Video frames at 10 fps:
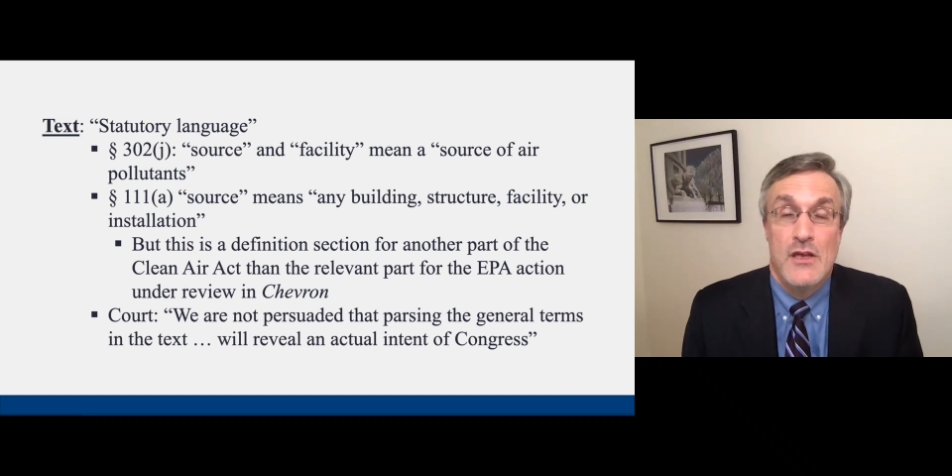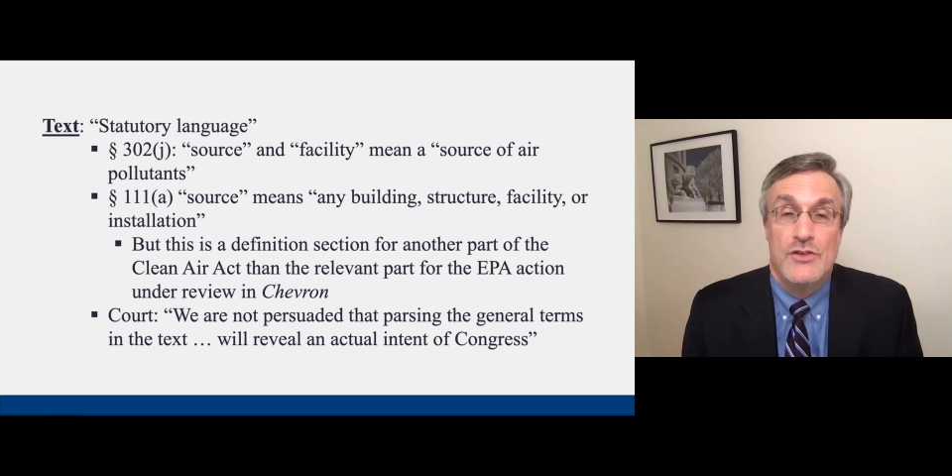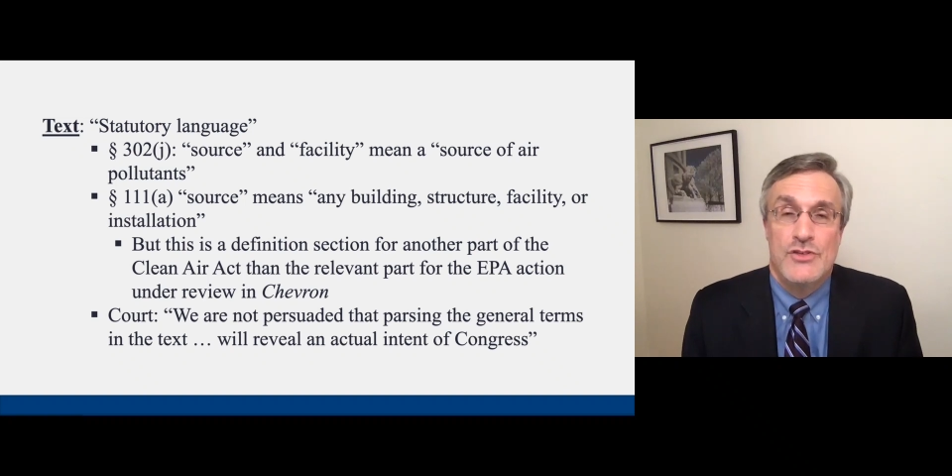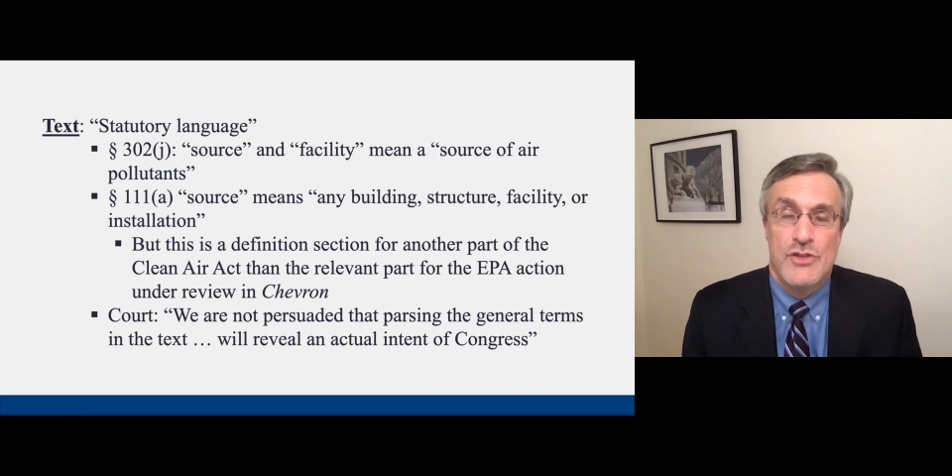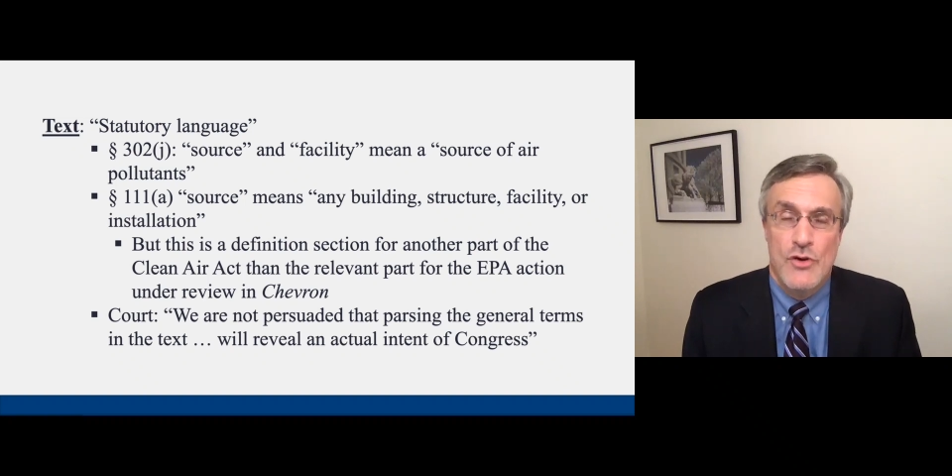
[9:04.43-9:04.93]

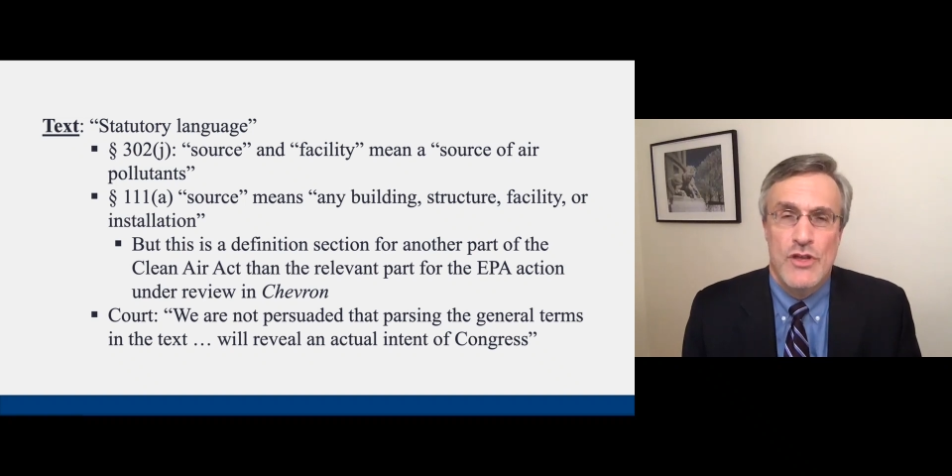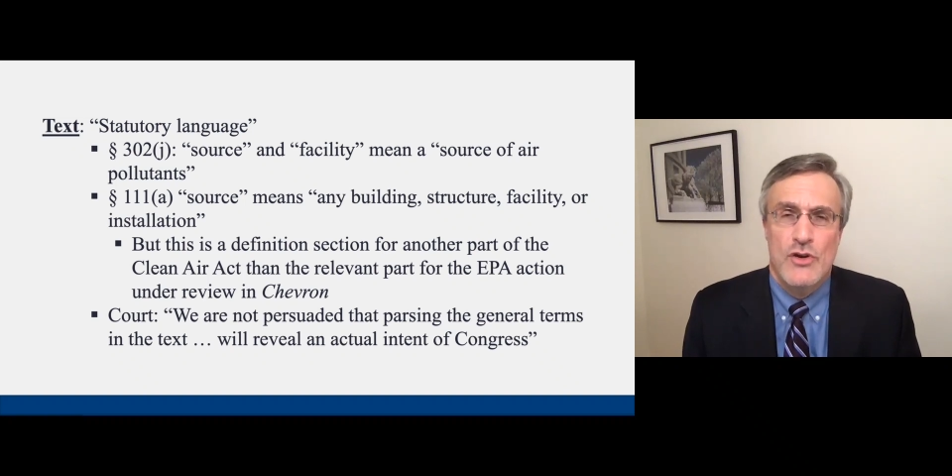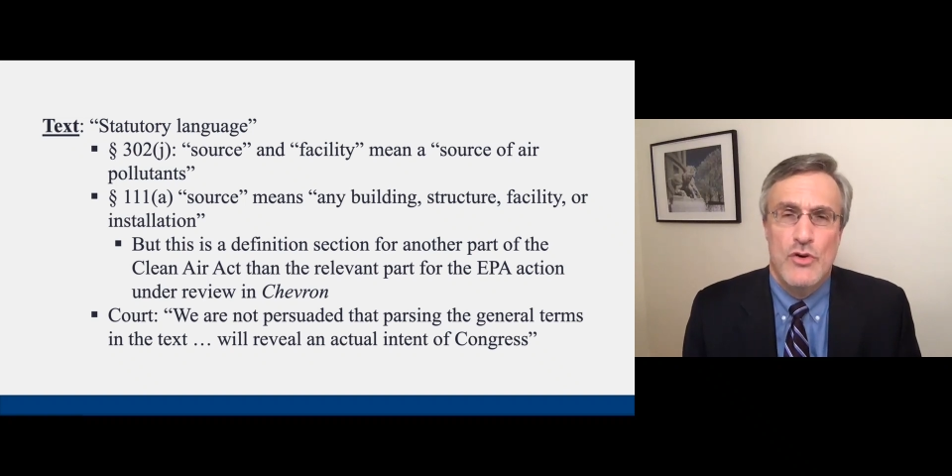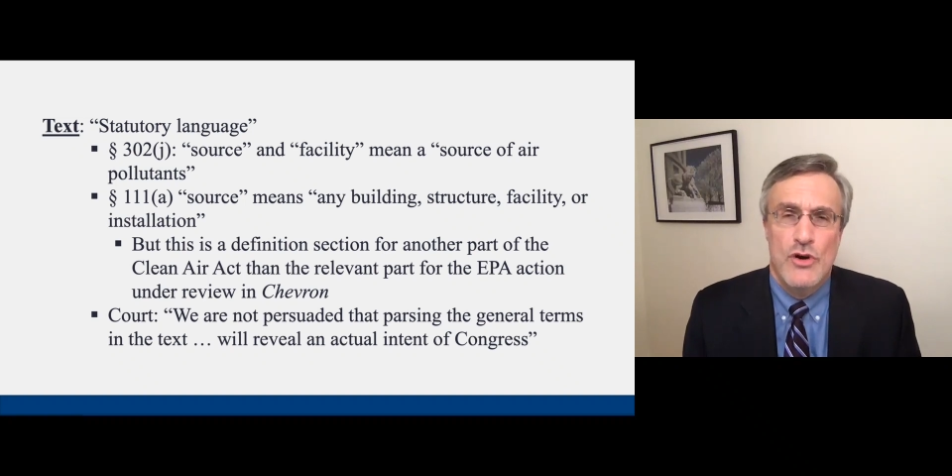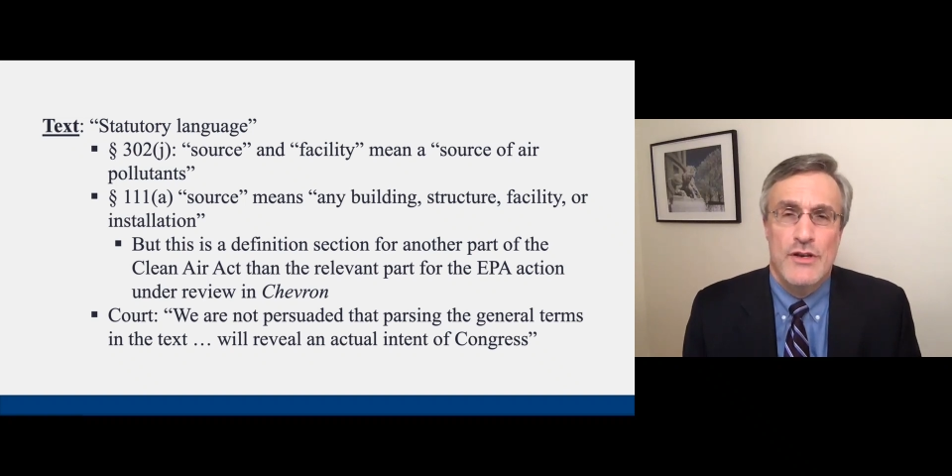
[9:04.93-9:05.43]
So the
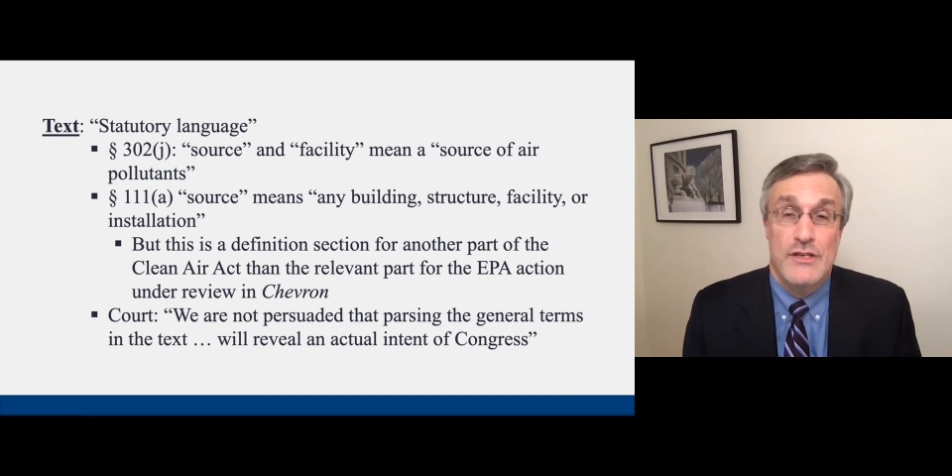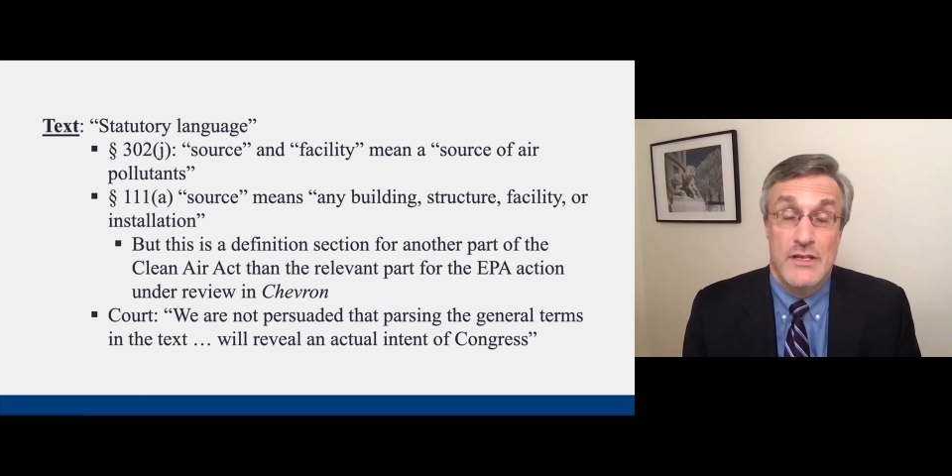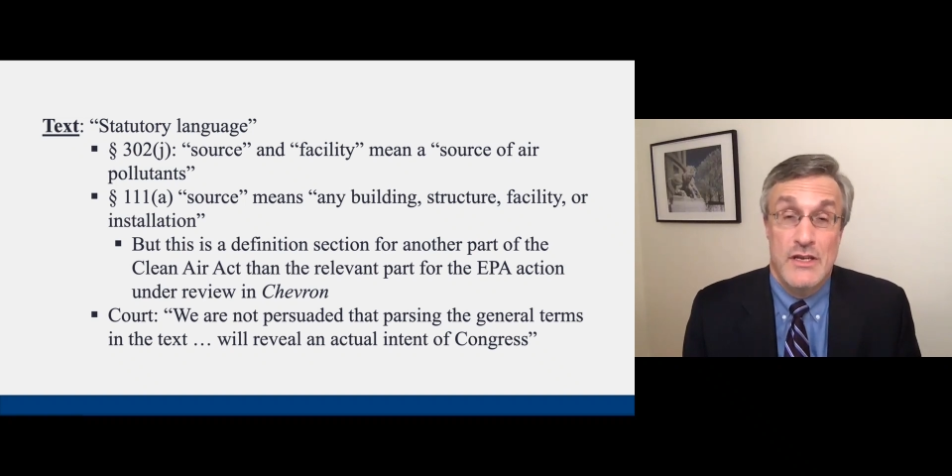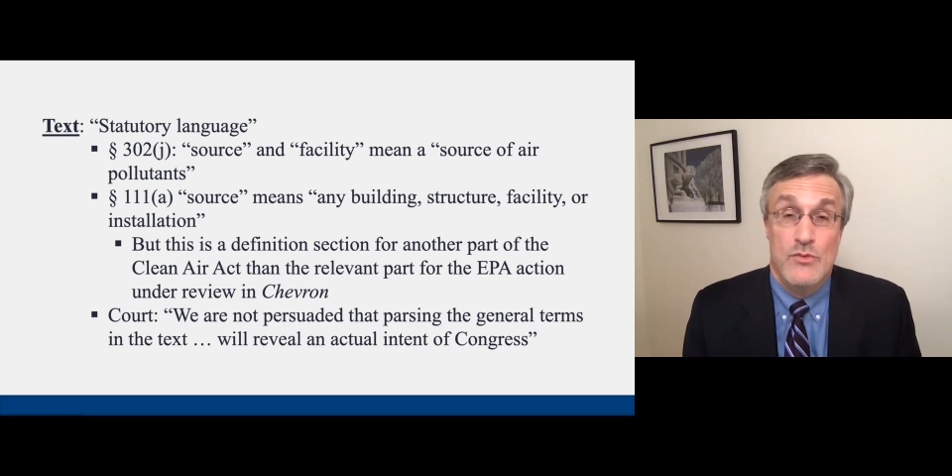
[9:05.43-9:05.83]
court did